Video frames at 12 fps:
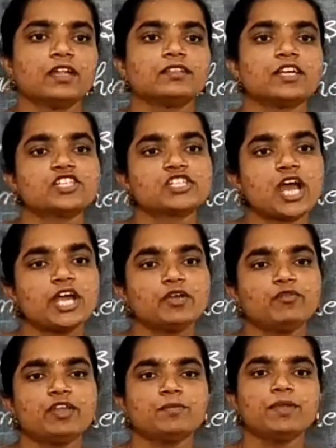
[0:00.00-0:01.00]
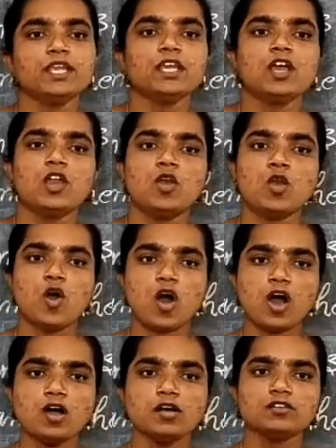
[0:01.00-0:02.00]
the shadow will be
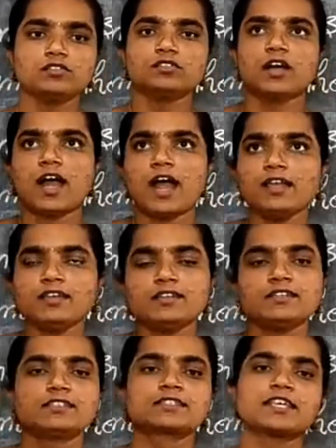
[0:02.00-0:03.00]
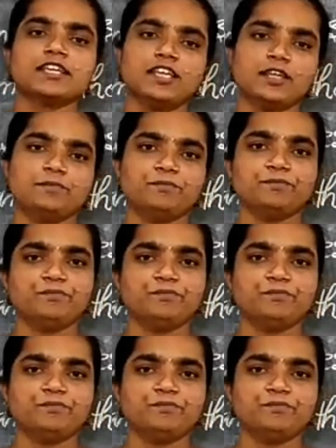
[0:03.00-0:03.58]
long and skinny.